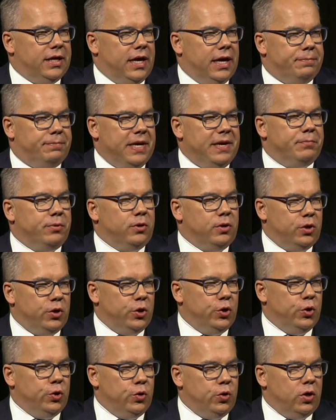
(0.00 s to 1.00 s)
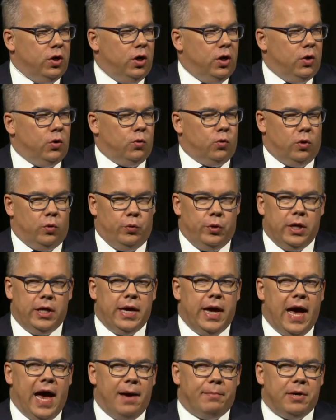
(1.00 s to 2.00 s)
That people who were
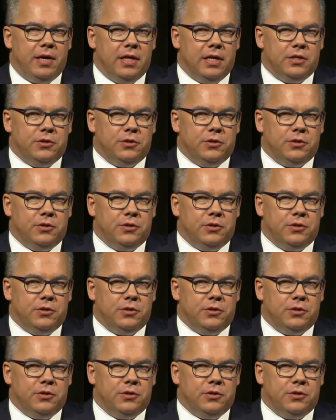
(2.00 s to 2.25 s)
really happy